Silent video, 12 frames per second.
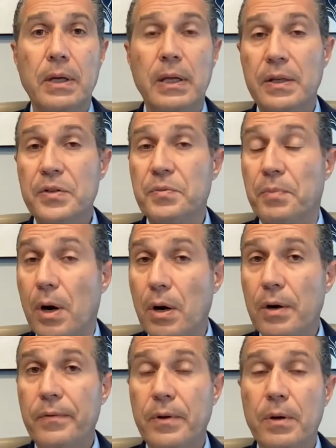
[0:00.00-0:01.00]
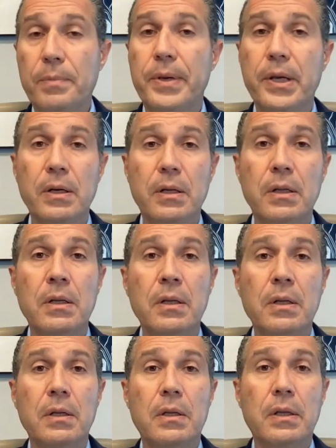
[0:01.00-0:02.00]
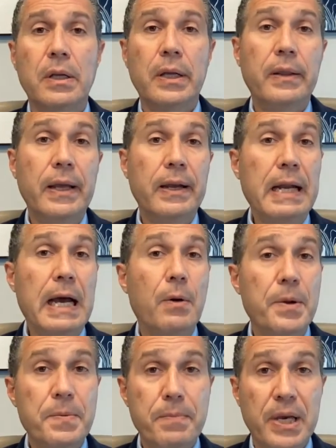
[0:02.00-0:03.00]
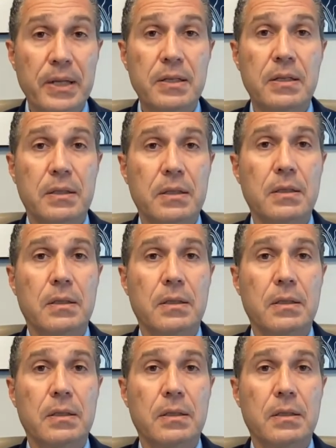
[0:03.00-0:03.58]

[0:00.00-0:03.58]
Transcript: at least part of their appeal, and they now admit